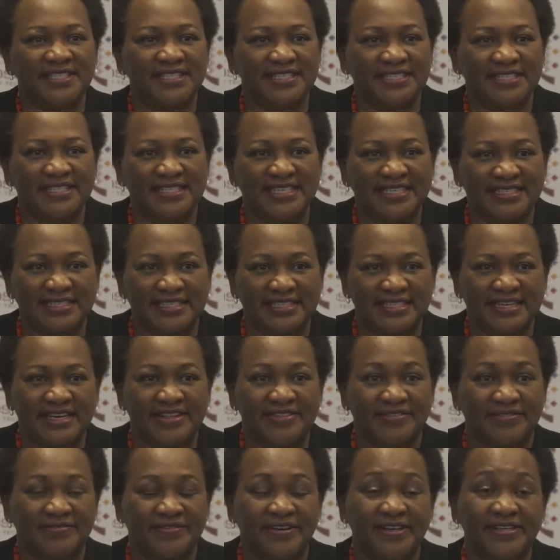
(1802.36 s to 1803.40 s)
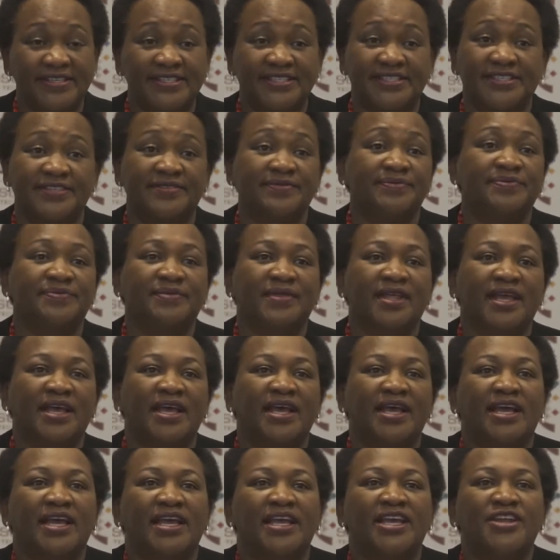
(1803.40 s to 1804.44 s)
is yet another factor.
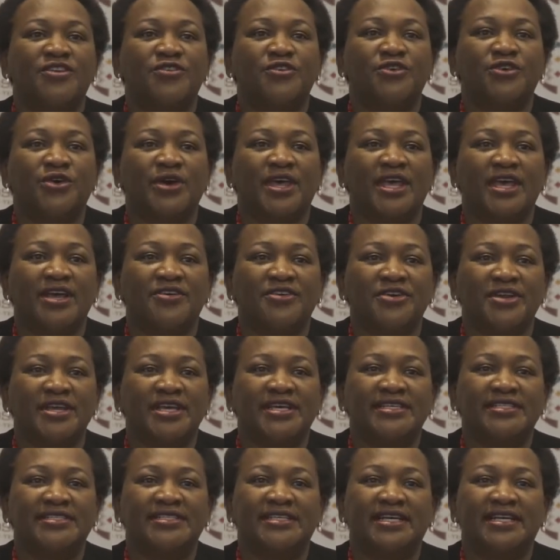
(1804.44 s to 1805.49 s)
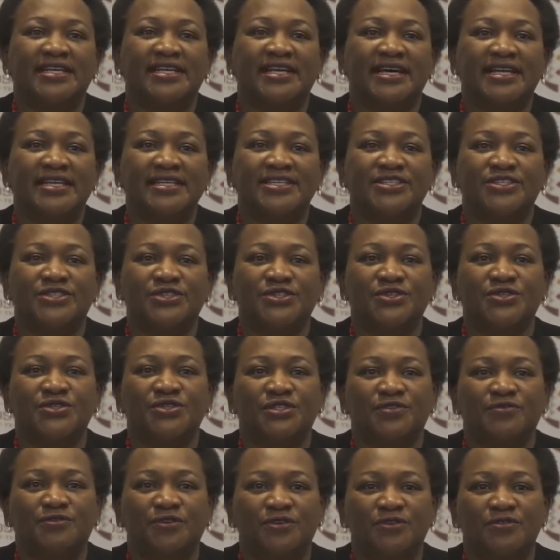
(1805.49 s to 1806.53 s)
In rural areas, land is used
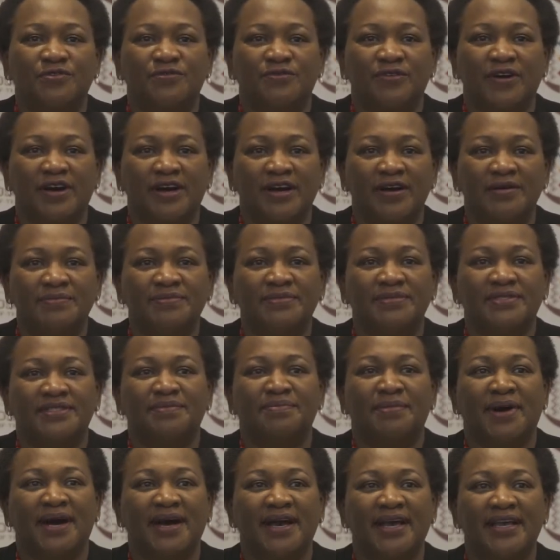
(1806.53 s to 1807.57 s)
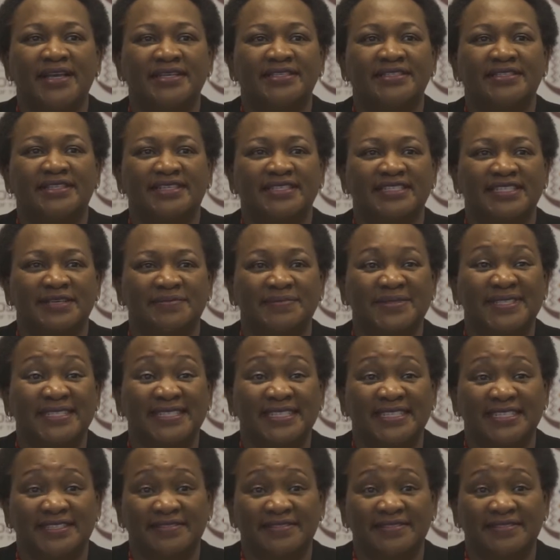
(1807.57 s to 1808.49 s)
for farms, mines, and subsistence